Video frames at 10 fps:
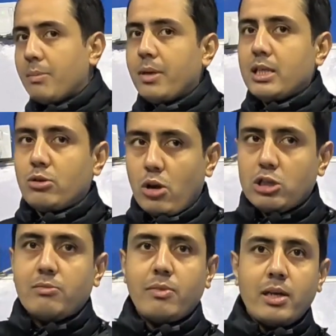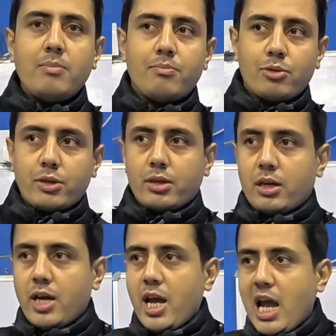memory should also be very important.
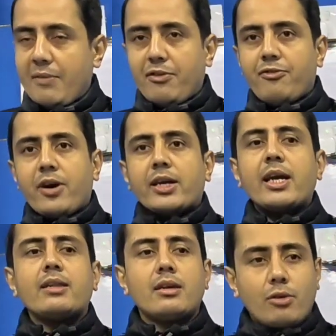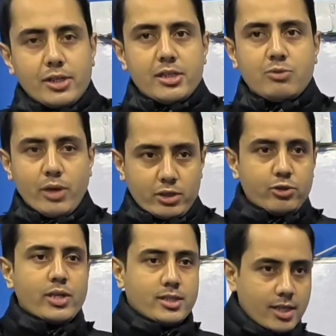If you forget the questions once
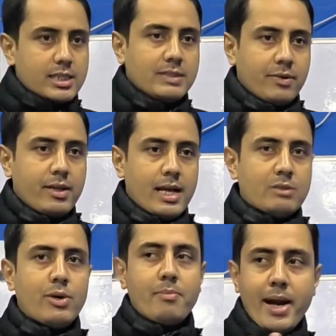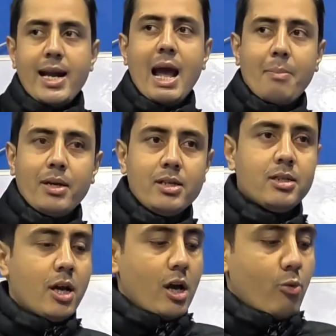you are searching for the answer, what might happen
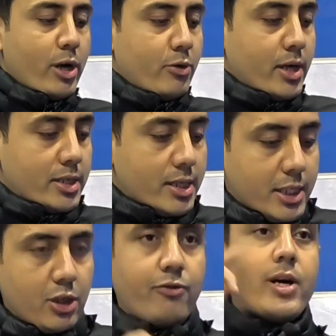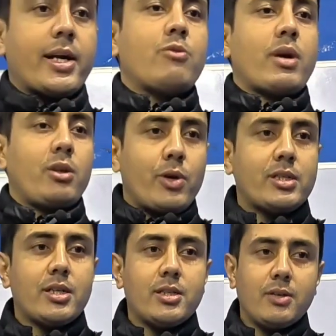is when you are searching, you forget what you are
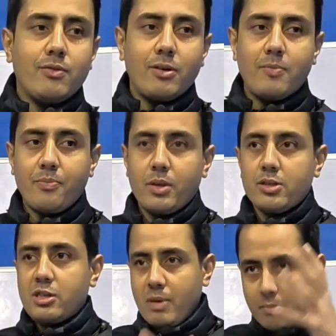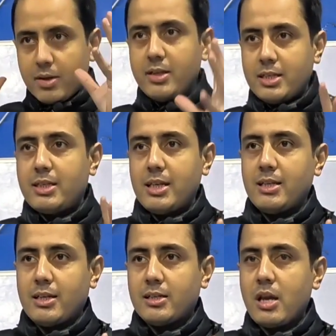searching for. So remember these three
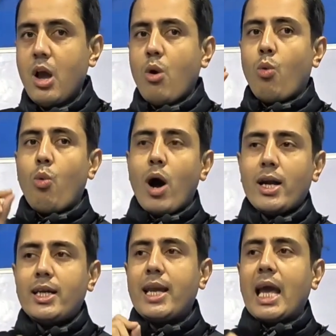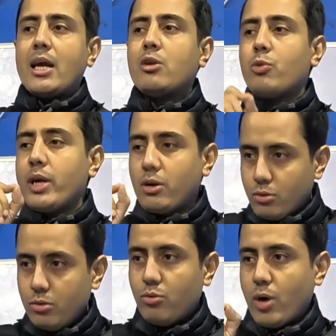things. What cannot we
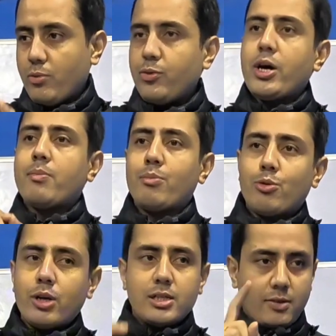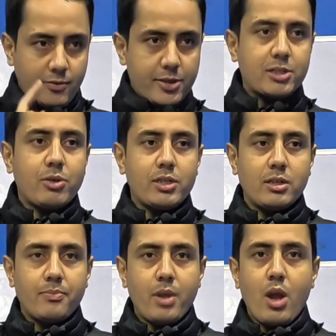do when we are bored is the first
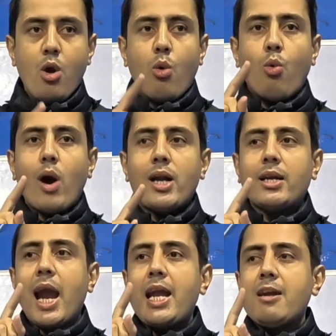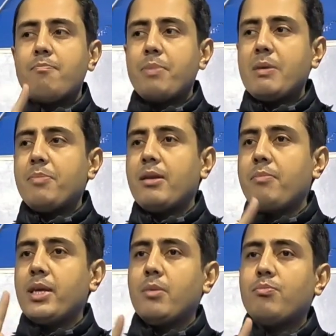question. What kind of people
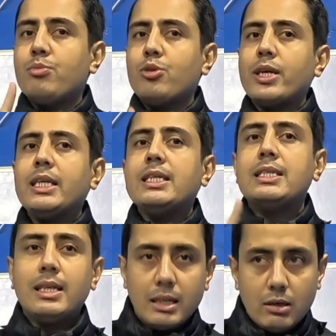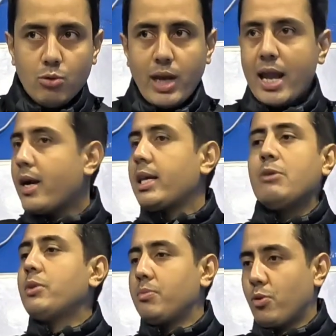become bored easily? Who cannot
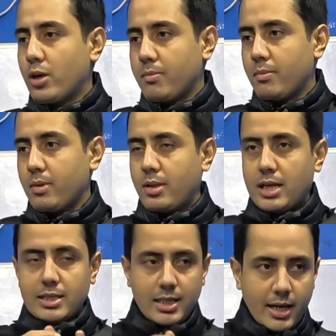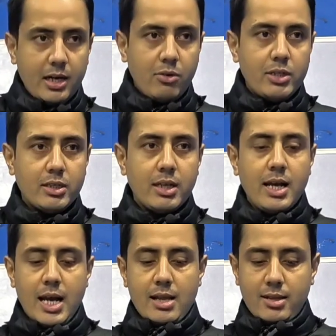deal with boredom? The second question.
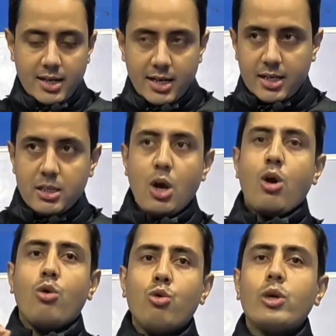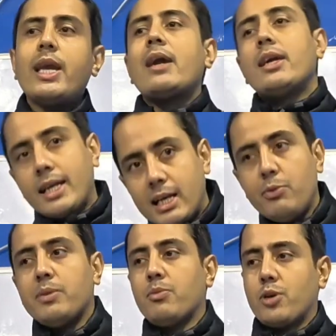The third is who can deal
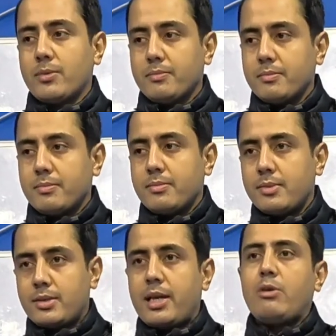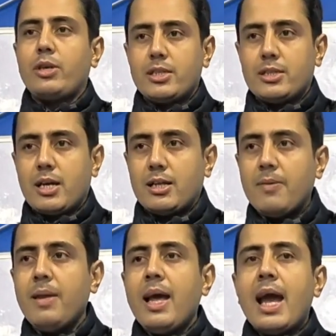with boredom? Three questions are
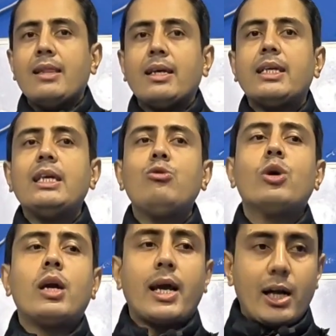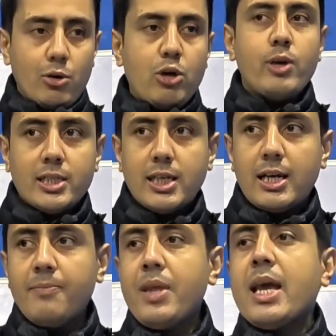there. And the keyword, like I told you
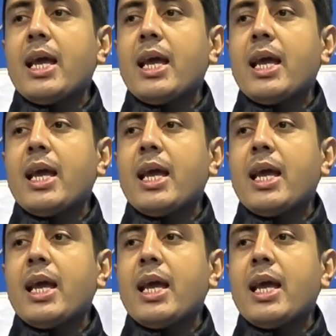yesterday,